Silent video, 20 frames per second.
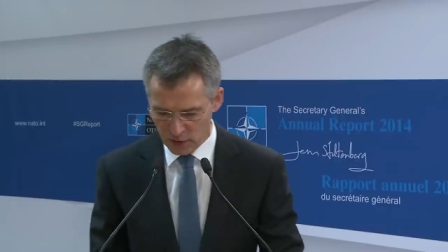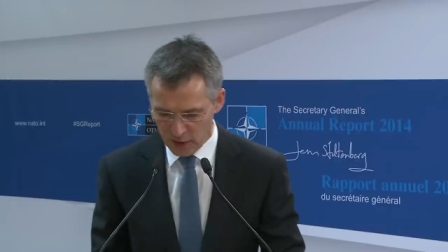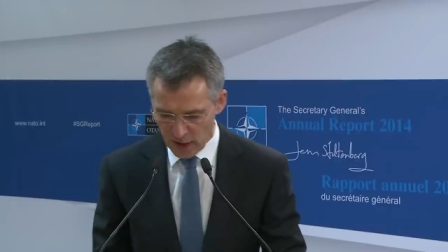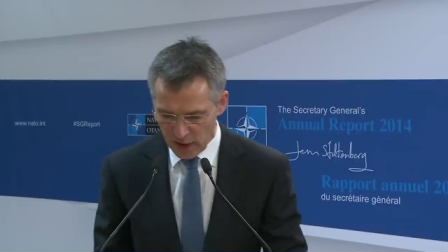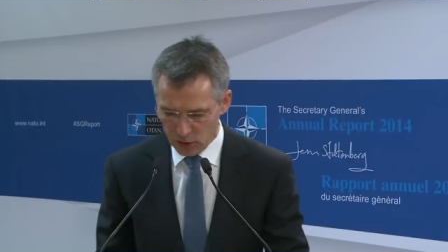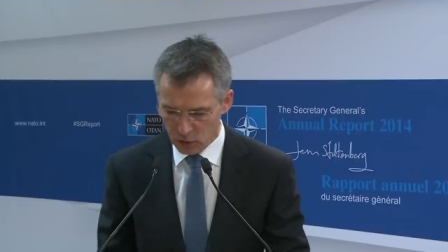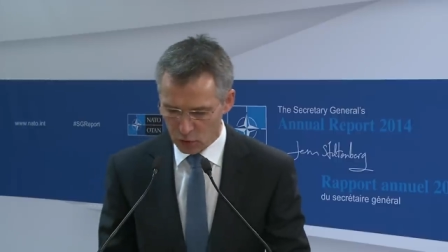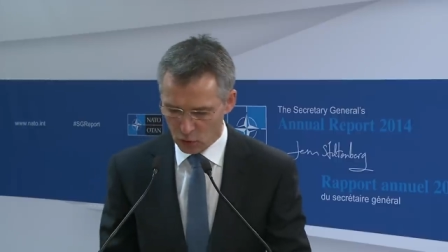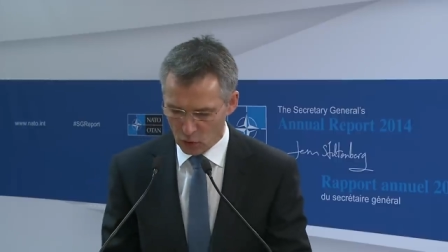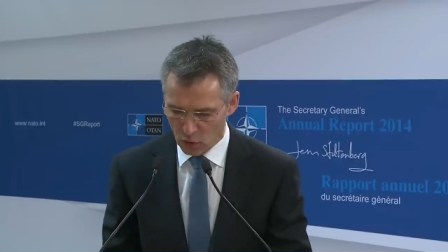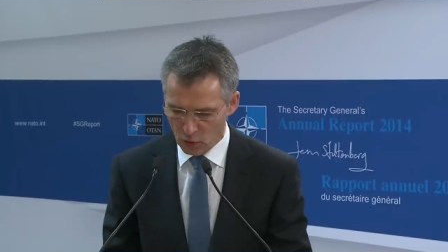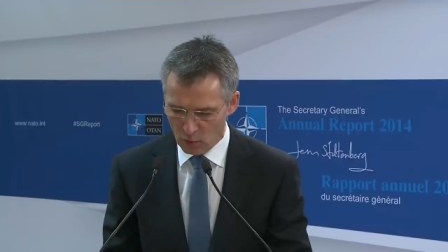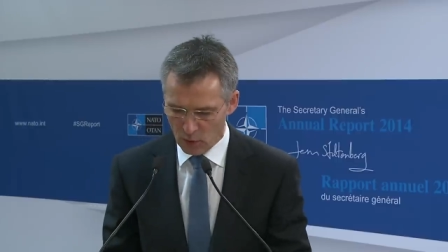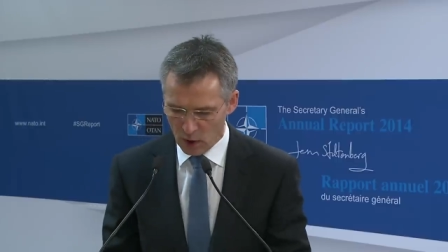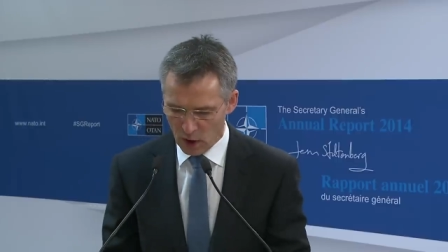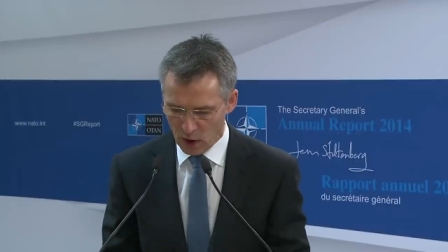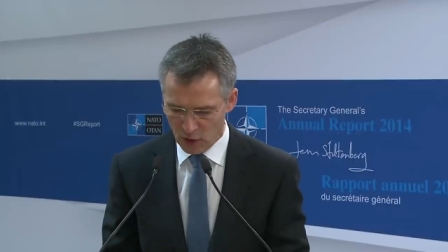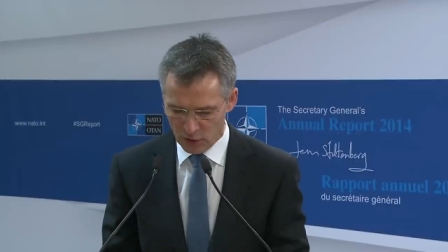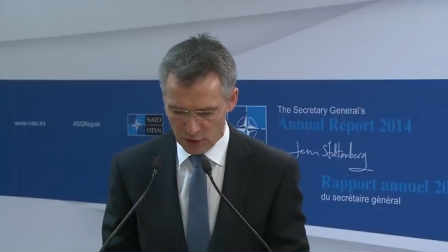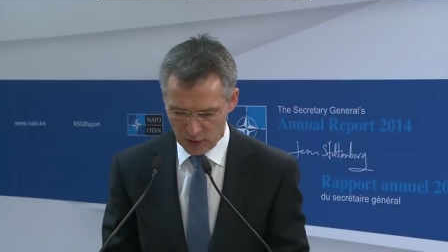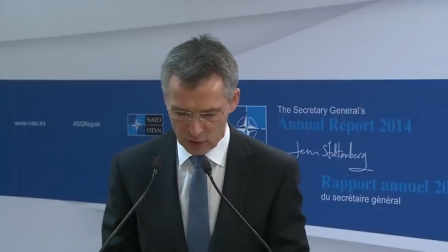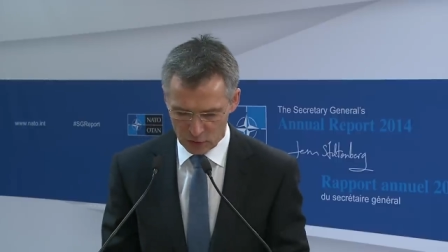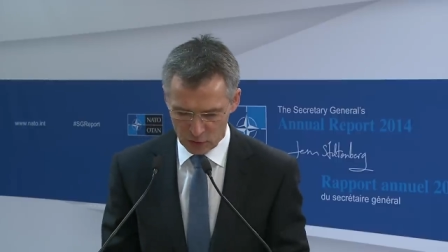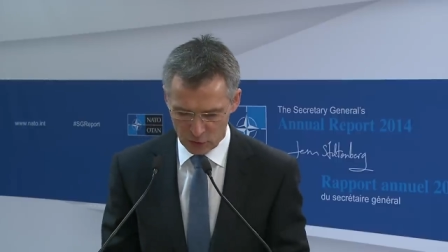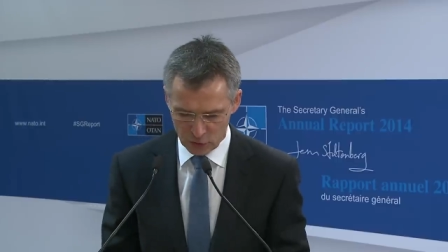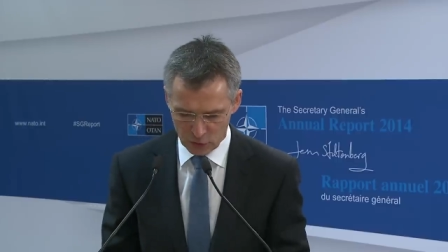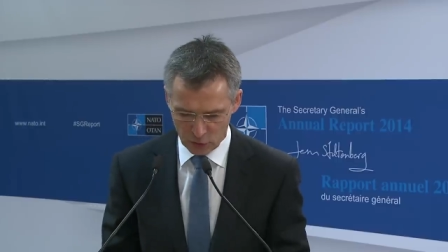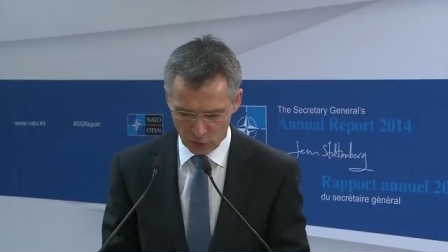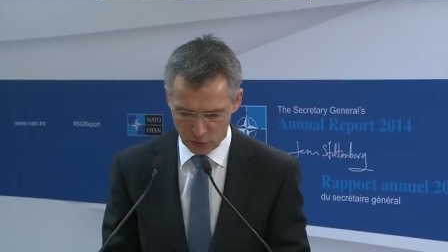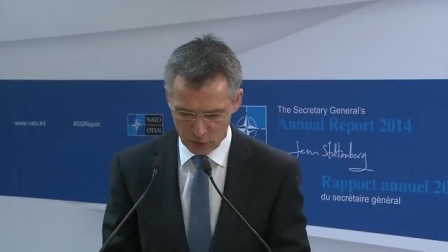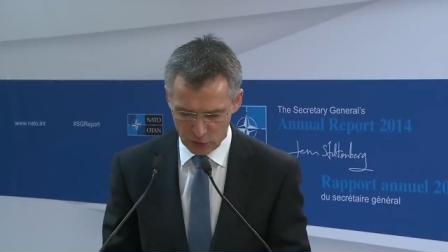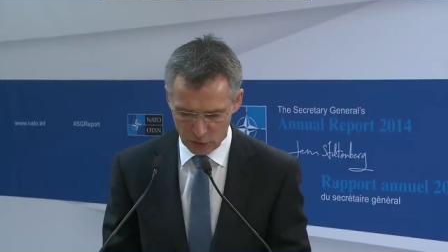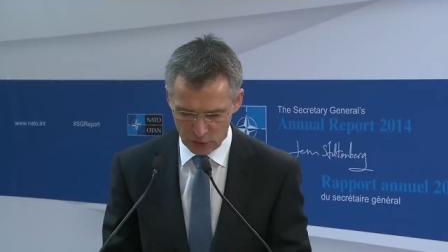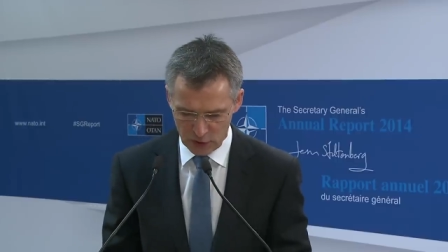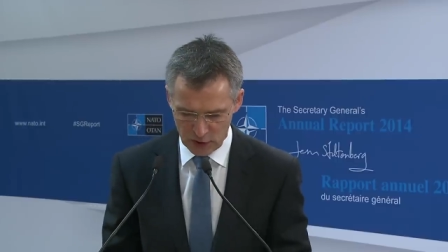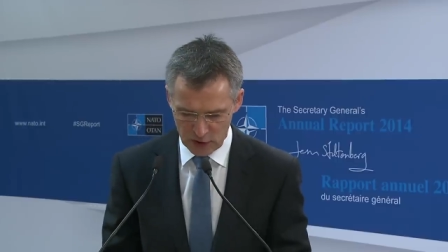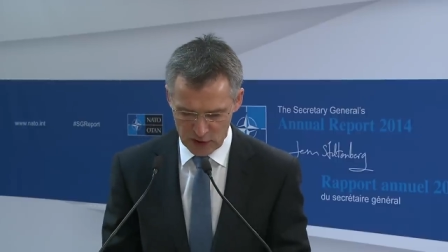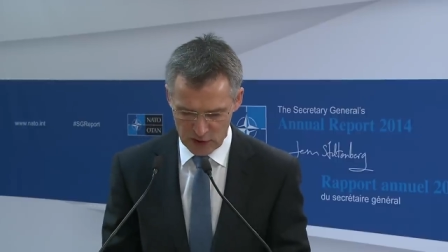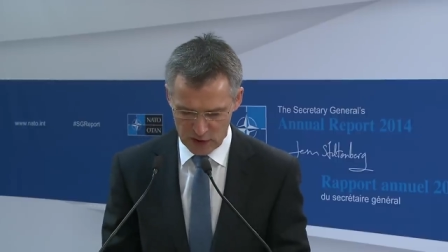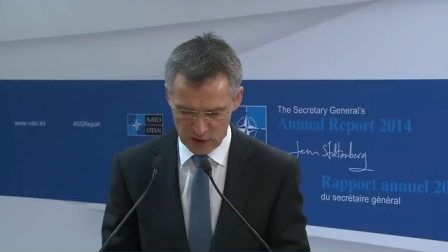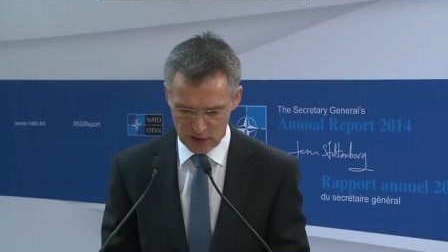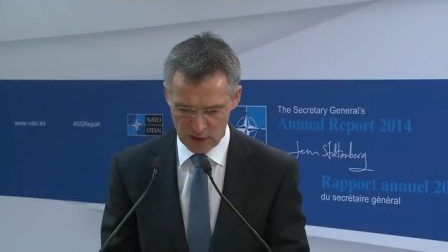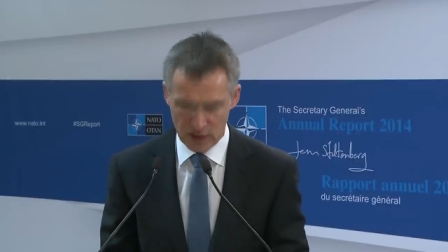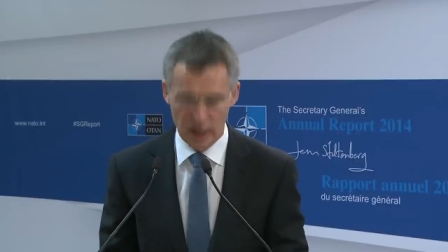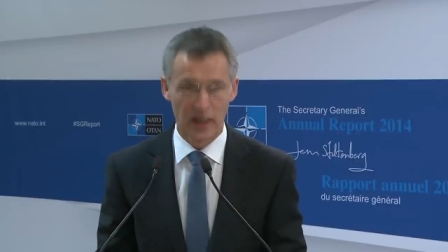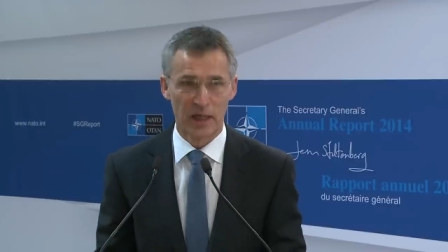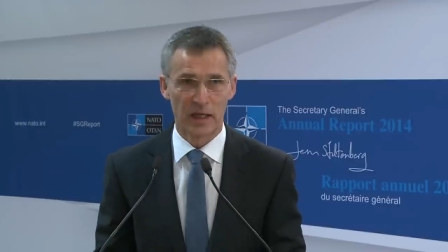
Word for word: NATO command and control units